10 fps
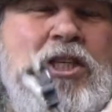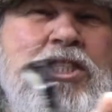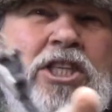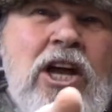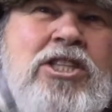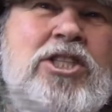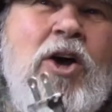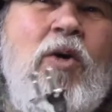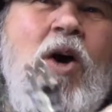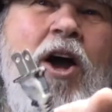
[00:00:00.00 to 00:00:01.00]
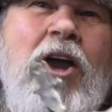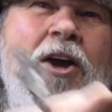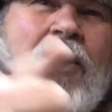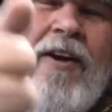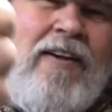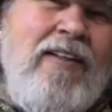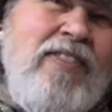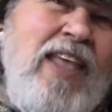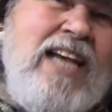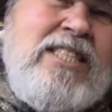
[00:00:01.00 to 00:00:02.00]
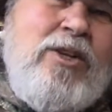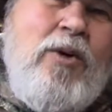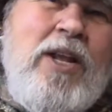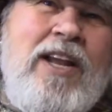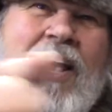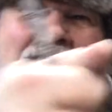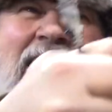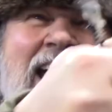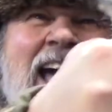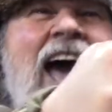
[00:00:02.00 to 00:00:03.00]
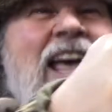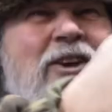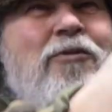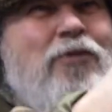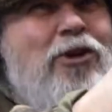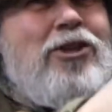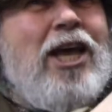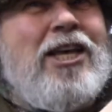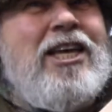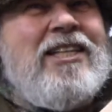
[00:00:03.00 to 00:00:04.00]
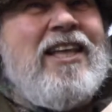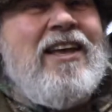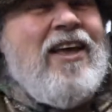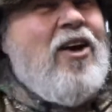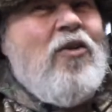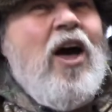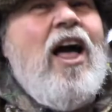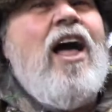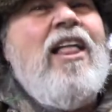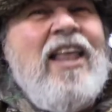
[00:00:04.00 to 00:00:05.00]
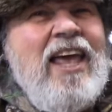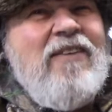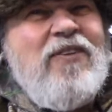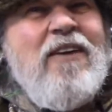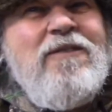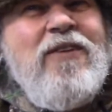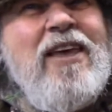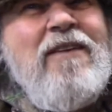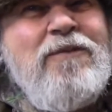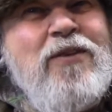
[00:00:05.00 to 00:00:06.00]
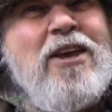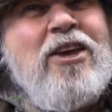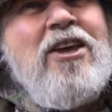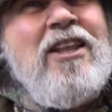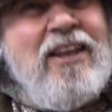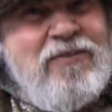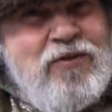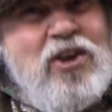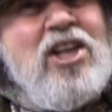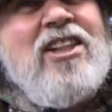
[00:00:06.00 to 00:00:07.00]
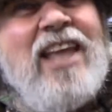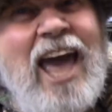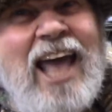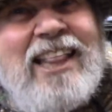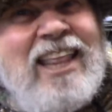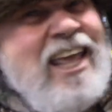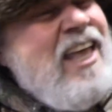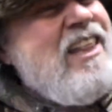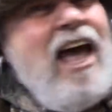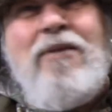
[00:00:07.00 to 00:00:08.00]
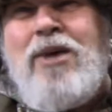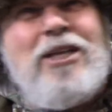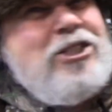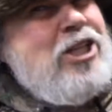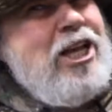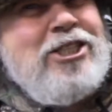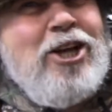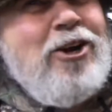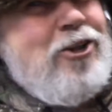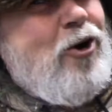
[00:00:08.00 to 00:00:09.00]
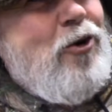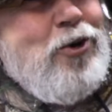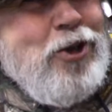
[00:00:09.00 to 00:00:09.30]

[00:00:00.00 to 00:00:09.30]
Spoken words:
just touch the wire next to it, and you'll feel the heat. Well, if you can feel that, that means things aren't going